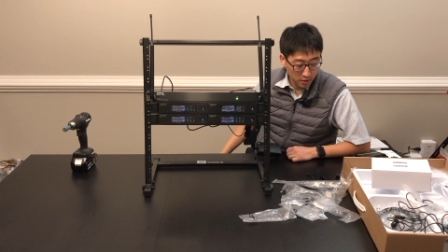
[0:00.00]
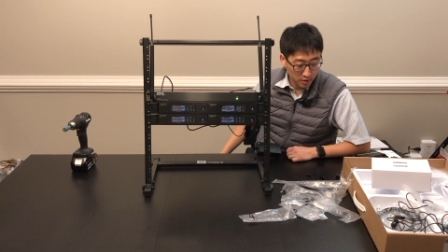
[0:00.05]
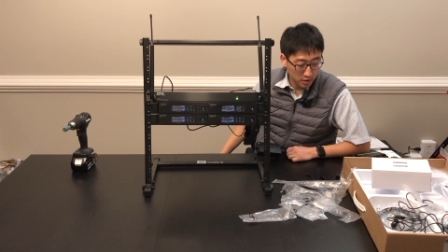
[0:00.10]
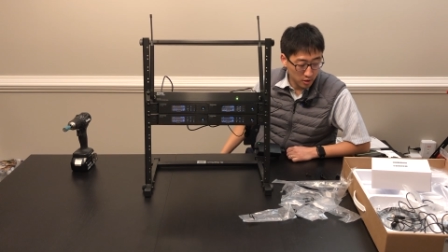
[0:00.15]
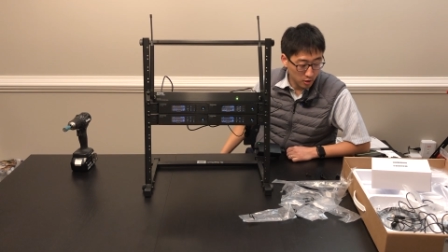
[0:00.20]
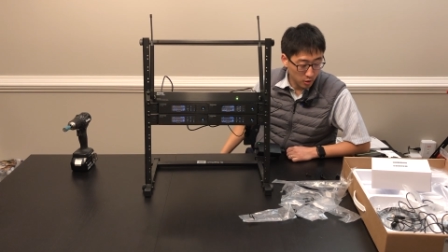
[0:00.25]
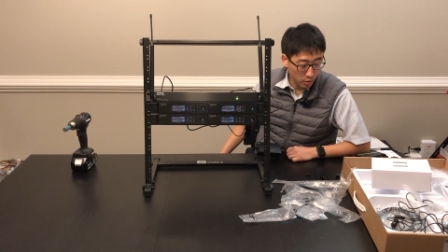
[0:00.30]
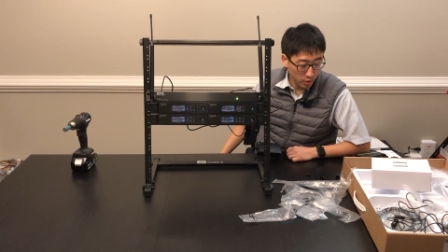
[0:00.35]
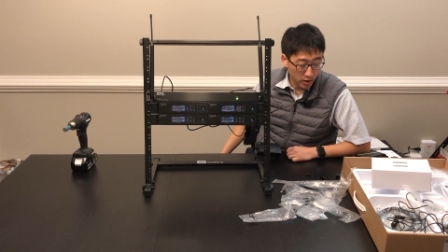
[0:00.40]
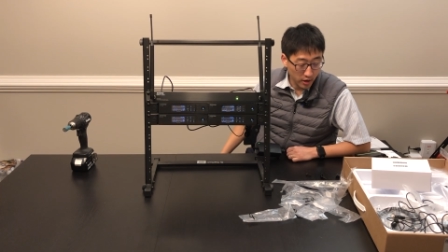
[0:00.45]

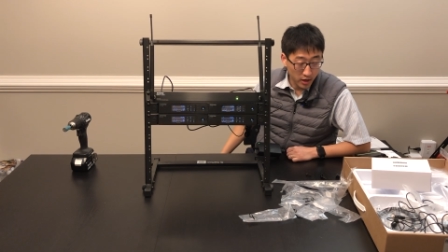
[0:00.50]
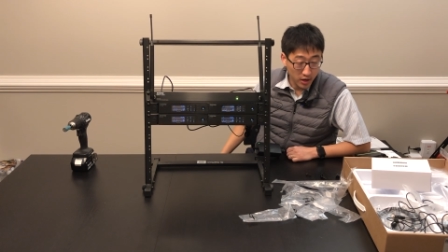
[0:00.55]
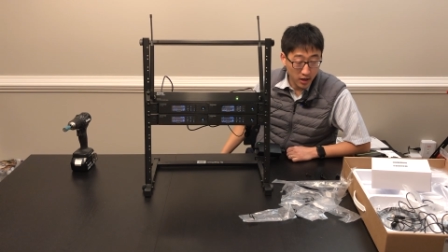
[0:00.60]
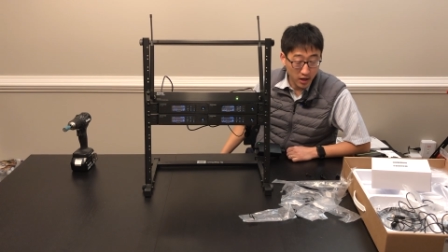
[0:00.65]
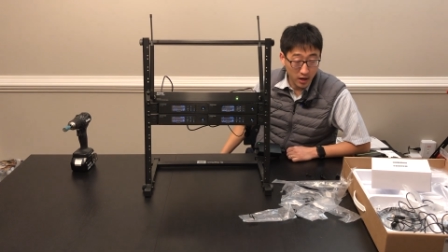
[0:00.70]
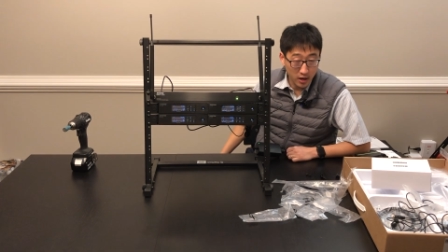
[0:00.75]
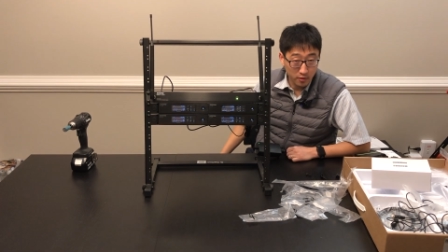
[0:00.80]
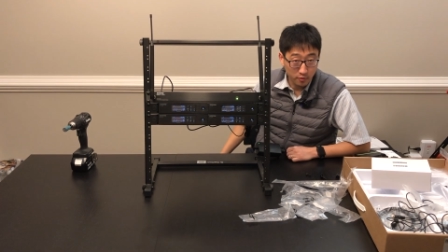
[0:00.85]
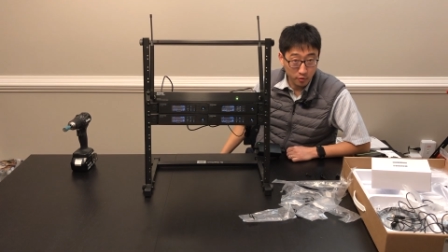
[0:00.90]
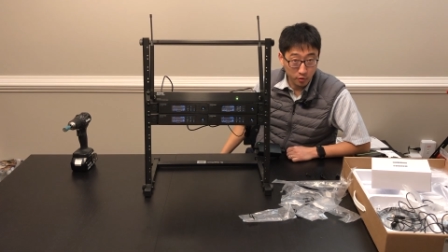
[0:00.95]
U A
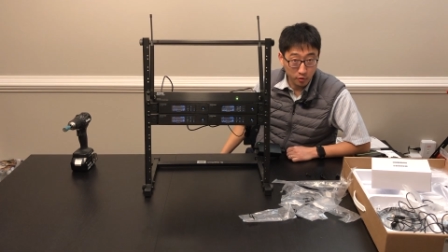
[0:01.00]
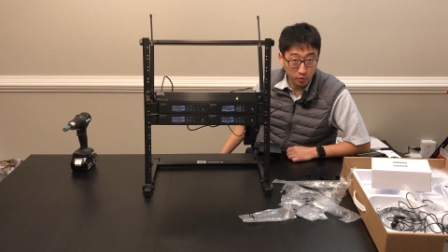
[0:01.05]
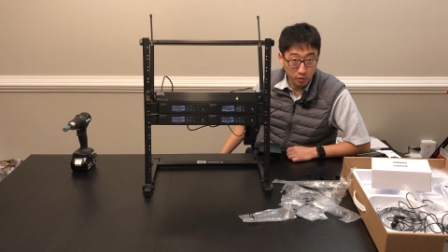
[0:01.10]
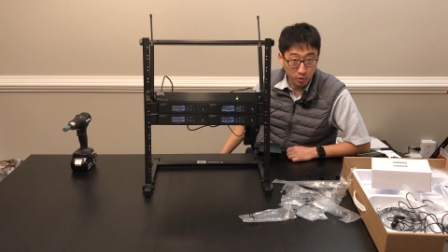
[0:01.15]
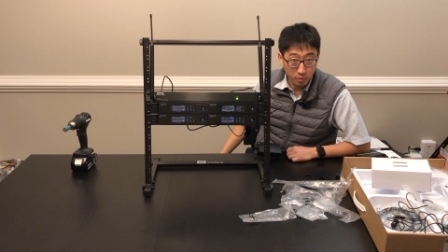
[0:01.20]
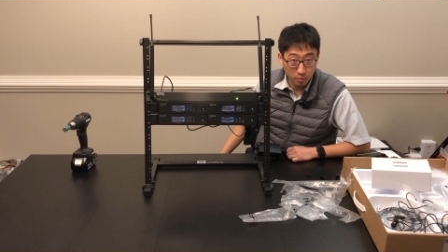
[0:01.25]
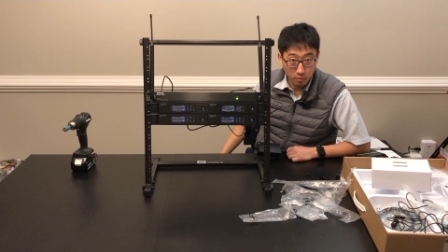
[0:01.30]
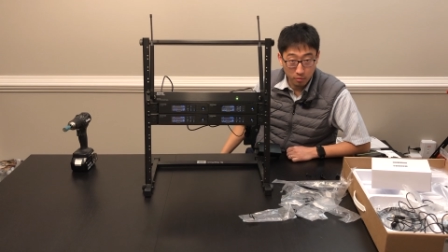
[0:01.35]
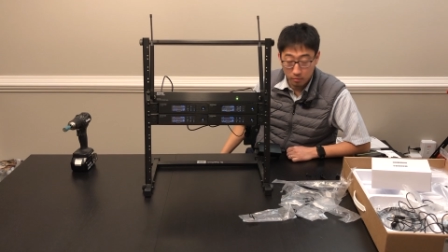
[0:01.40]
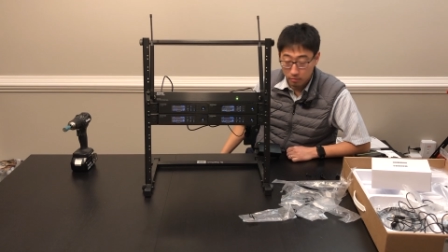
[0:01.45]
eight four
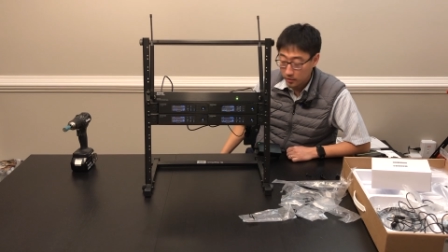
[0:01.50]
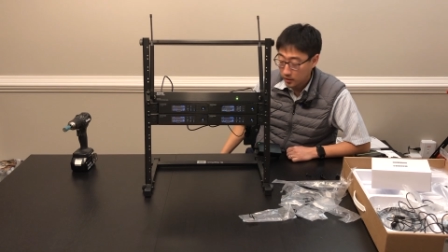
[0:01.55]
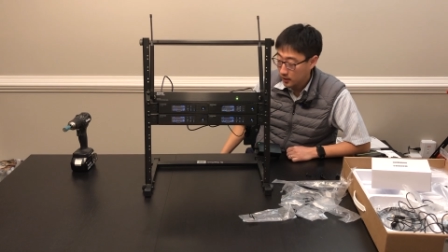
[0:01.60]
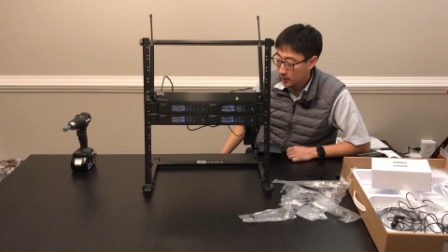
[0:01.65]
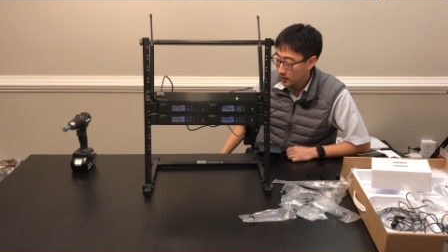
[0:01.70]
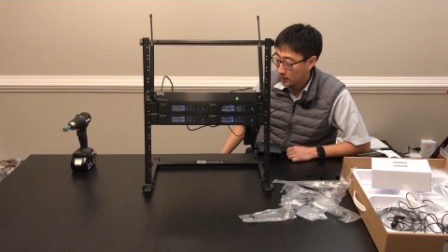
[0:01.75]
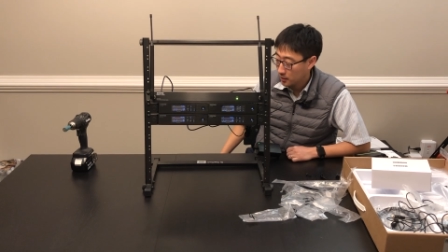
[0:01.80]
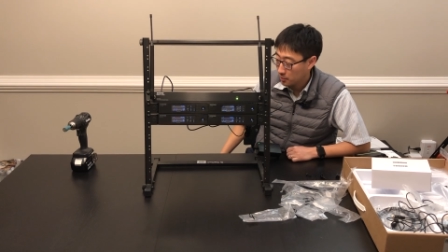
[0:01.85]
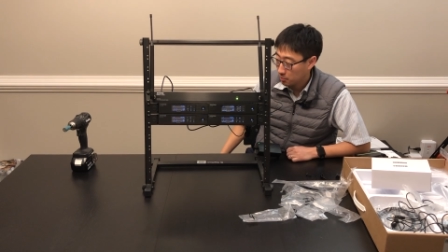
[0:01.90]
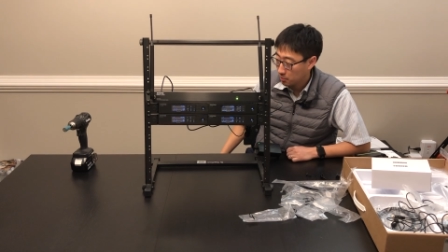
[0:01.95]
four uh,